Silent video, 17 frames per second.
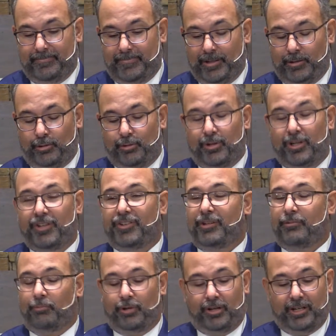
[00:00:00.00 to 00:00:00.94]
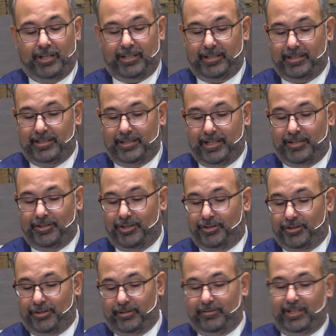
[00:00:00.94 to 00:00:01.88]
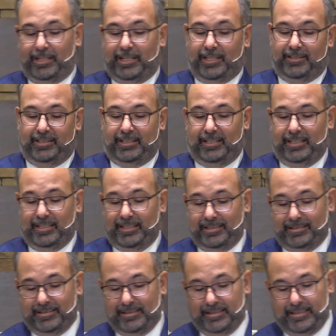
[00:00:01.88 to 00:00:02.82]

The Lord is at work, undeserving as he is.